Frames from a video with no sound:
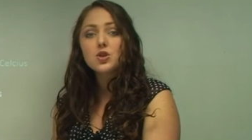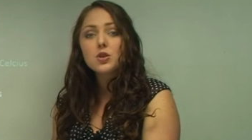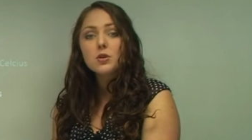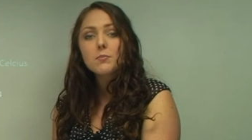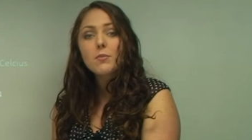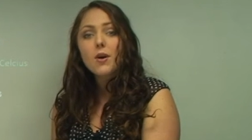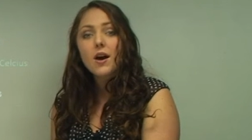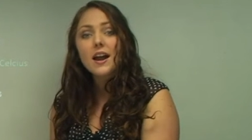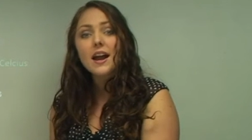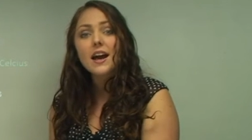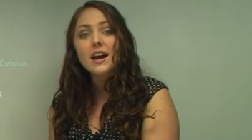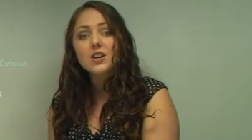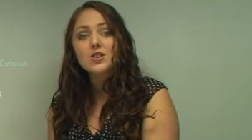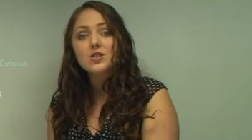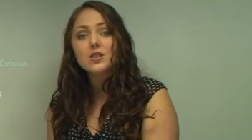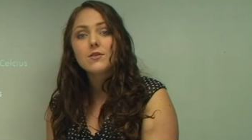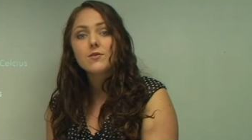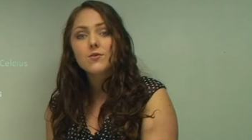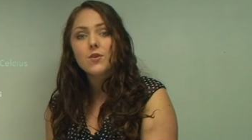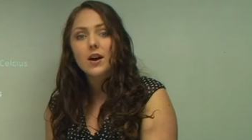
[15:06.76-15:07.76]
you might
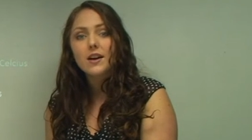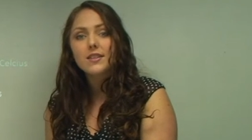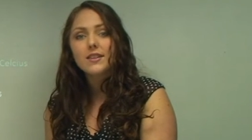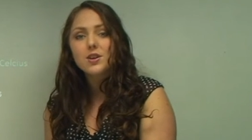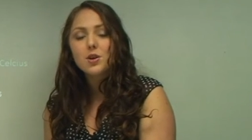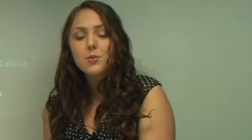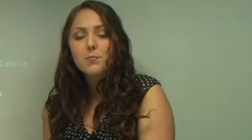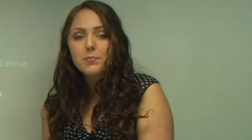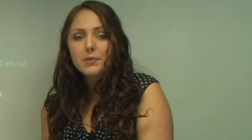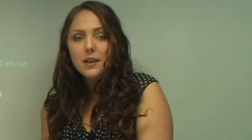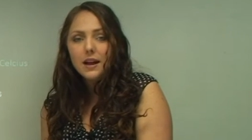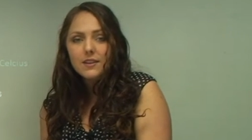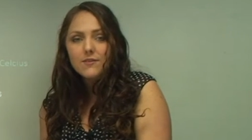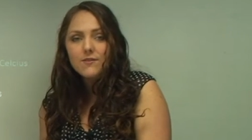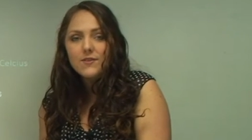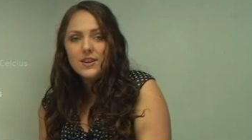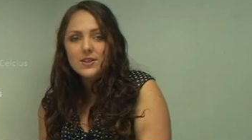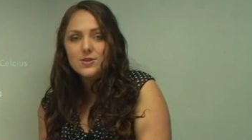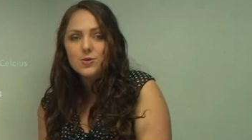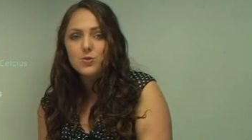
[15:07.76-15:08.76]
actually find that your blood
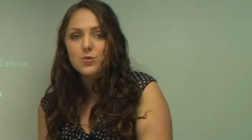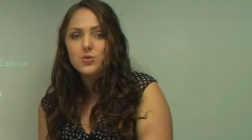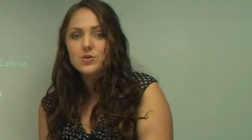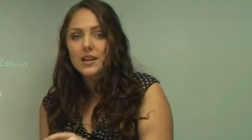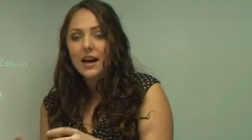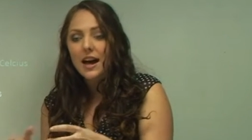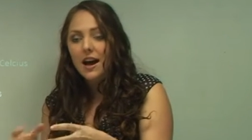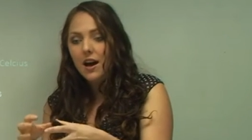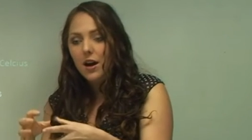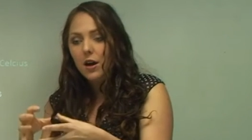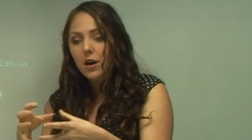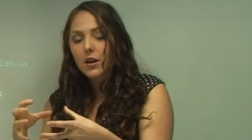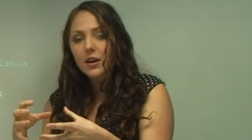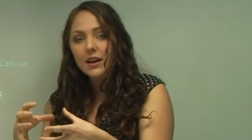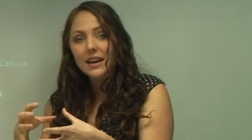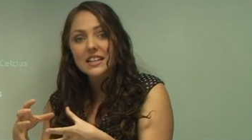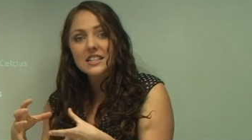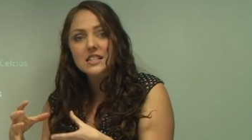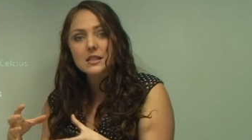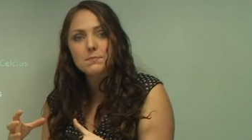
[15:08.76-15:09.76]
vessels are
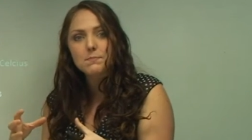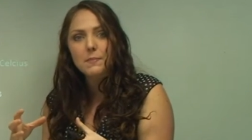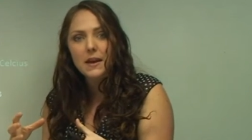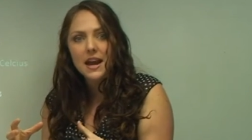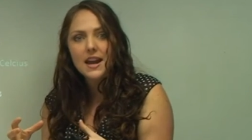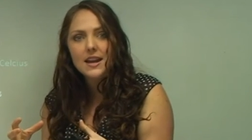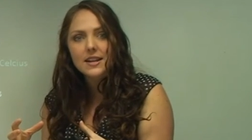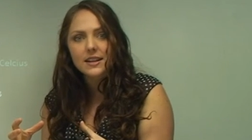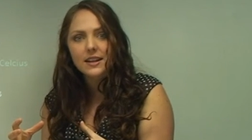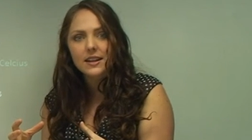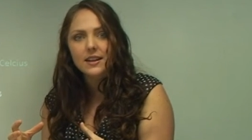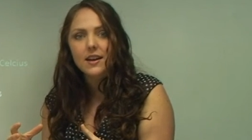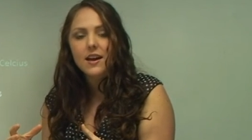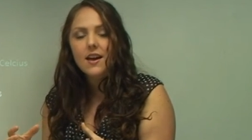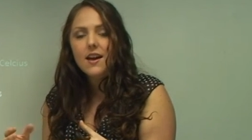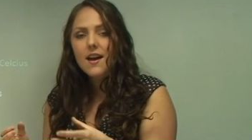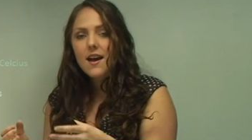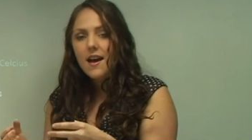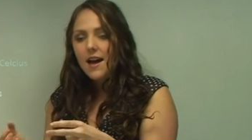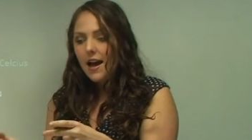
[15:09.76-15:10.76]
expanding.
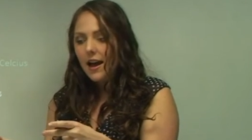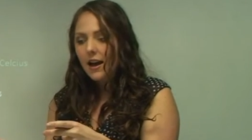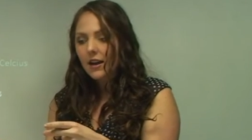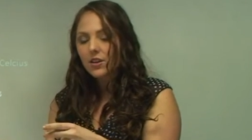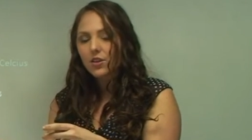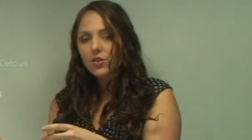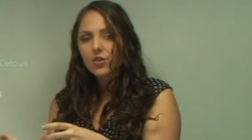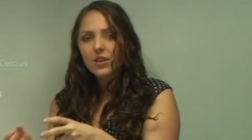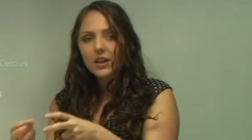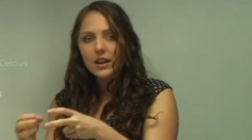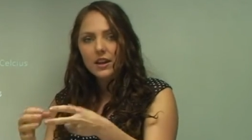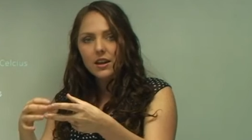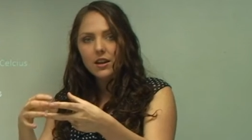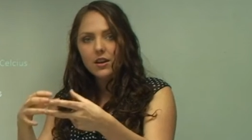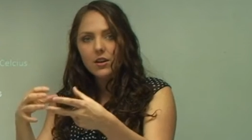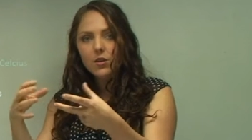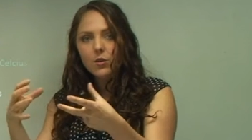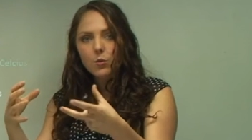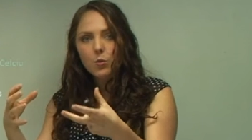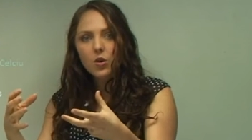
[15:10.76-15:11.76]
And the
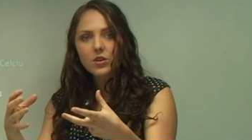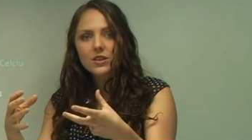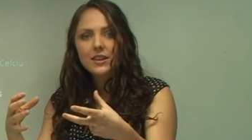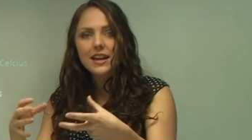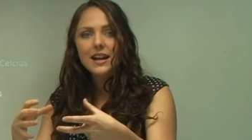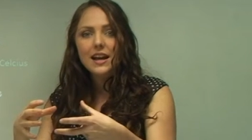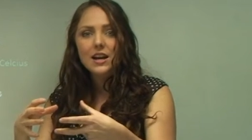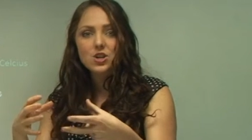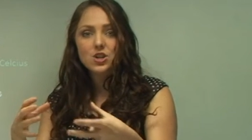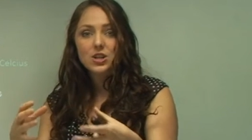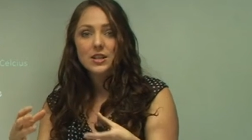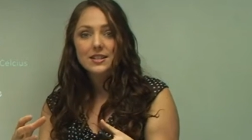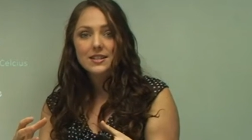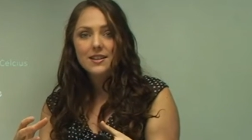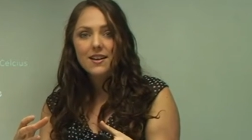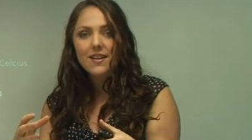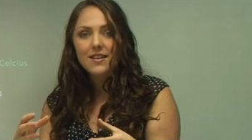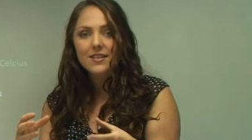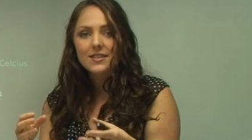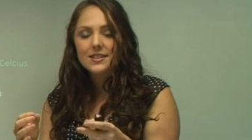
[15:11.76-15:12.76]
what that actually
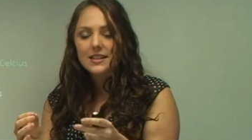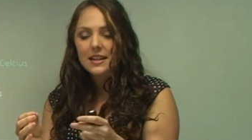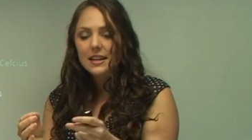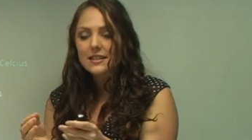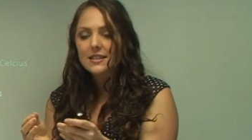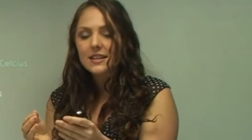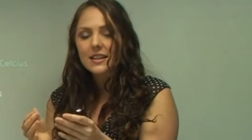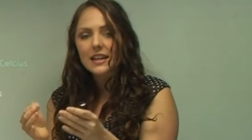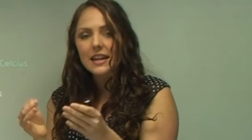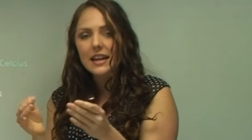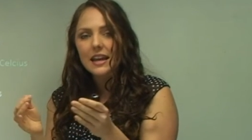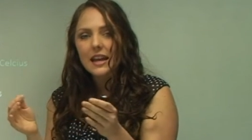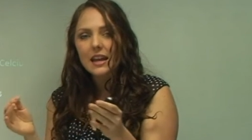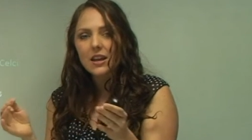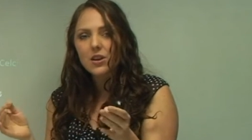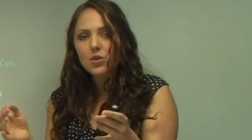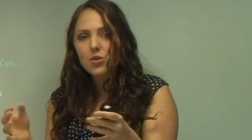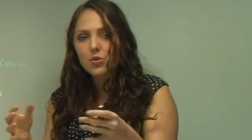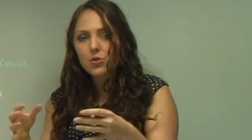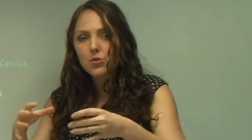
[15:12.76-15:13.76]
does is it
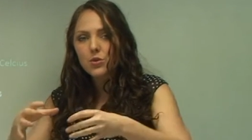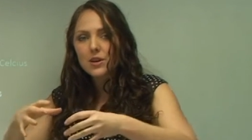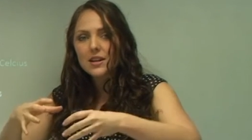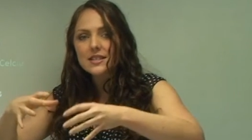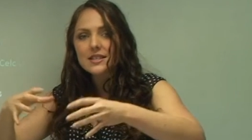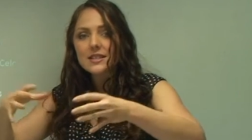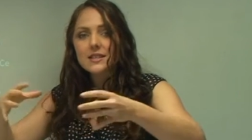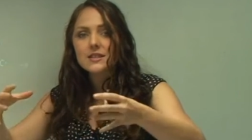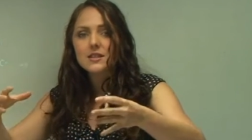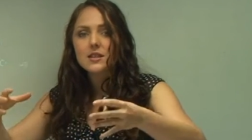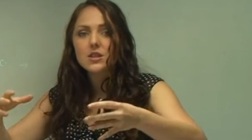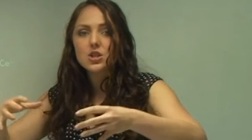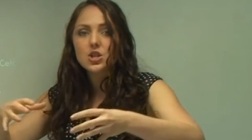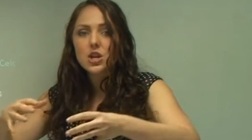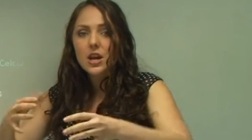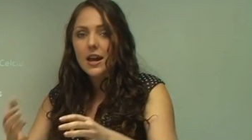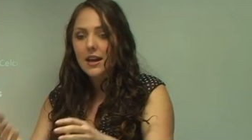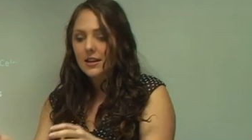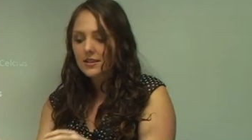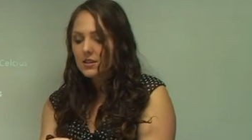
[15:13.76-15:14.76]
increases the
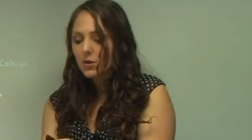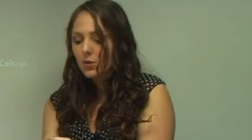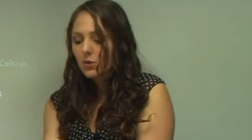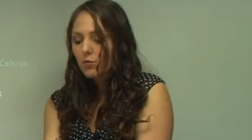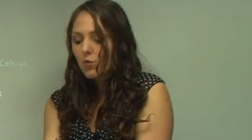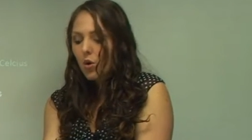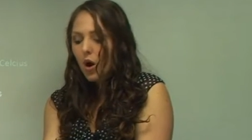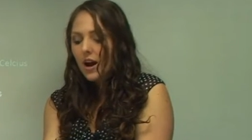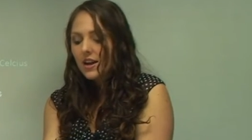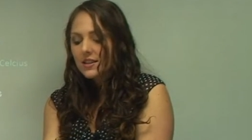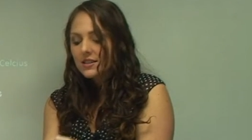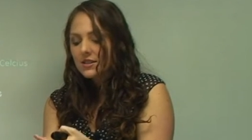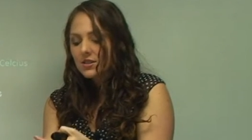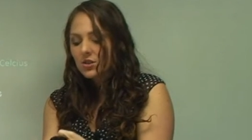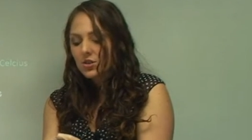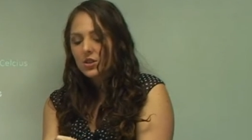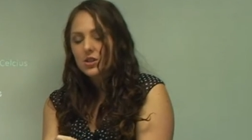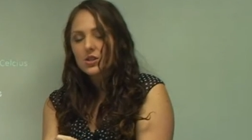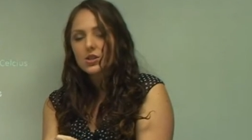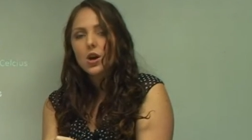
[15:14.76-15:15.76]
chance, so it rises to
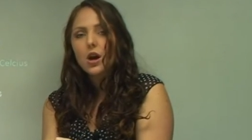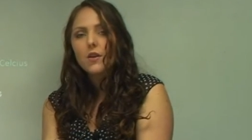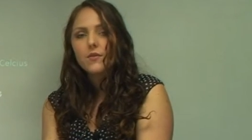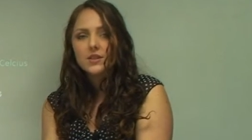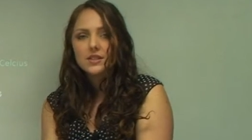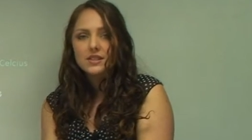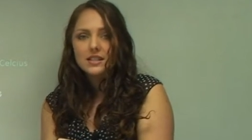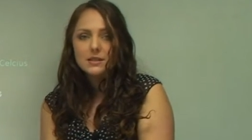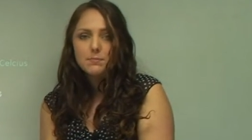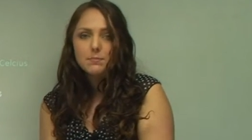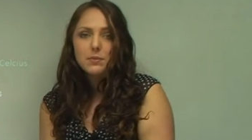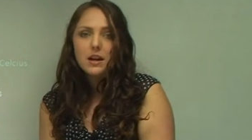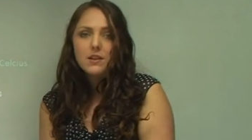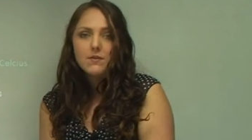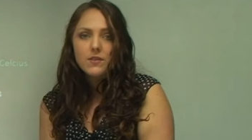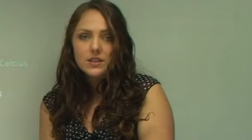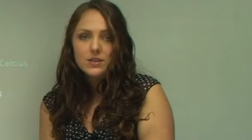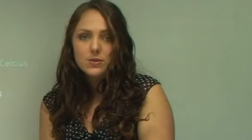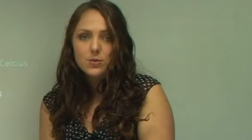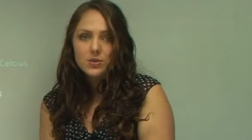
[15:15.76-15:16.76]
the surface these blood
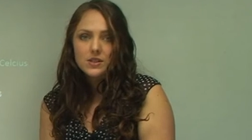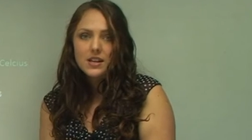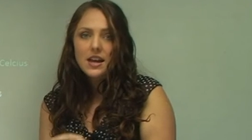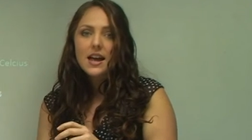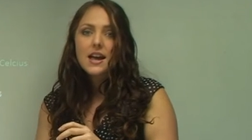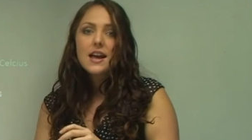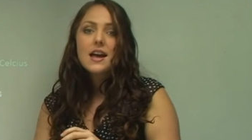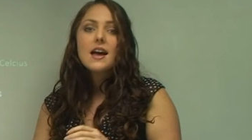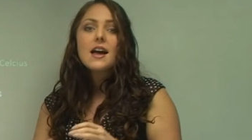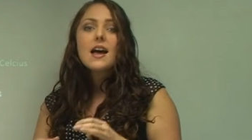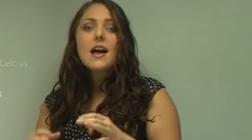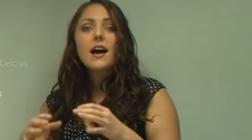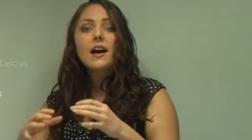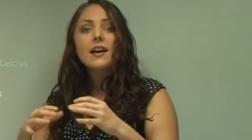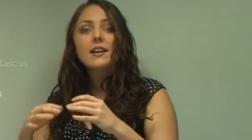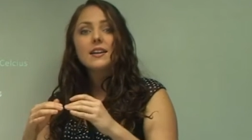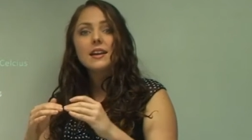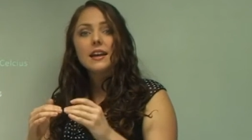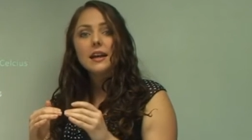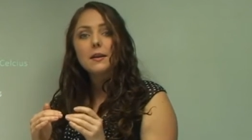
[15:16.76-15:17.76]
vessels,
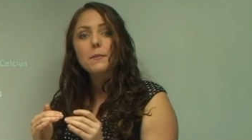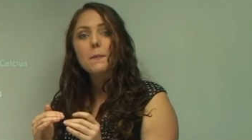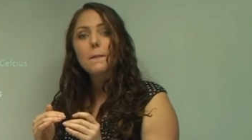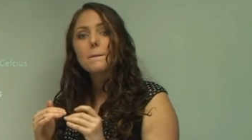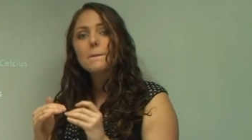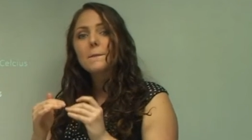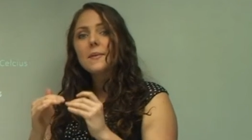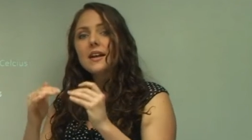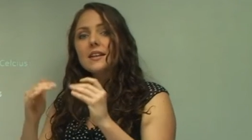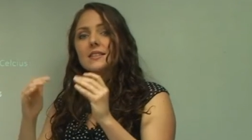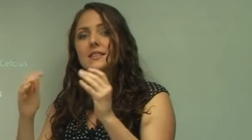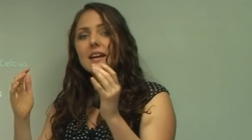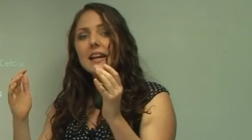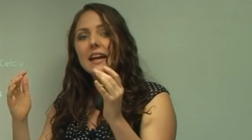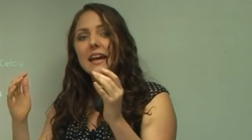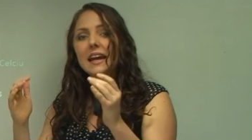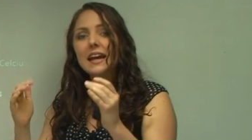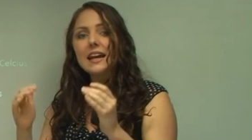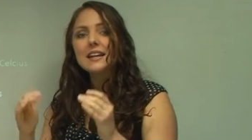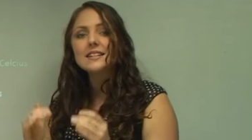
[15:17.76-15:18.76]
and it means that
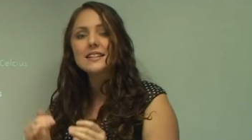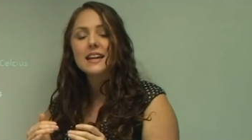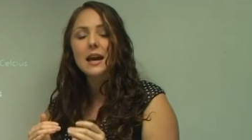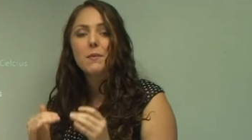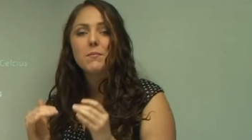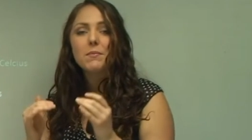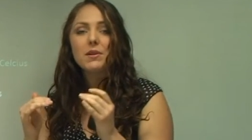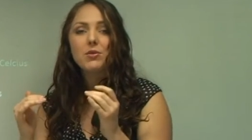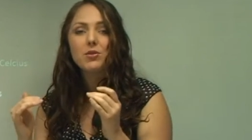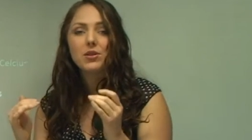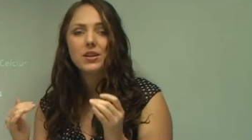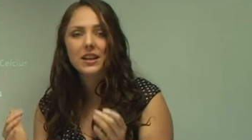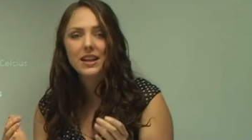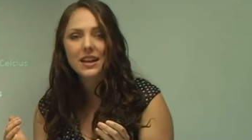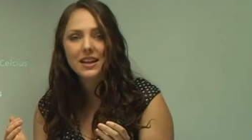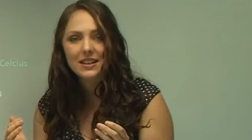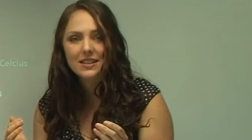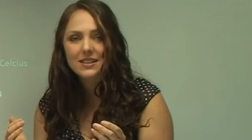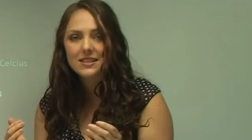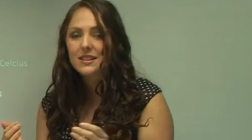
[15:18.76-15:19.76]
heat can be
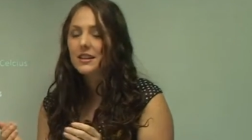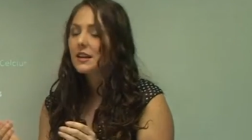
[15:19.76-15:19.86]
released.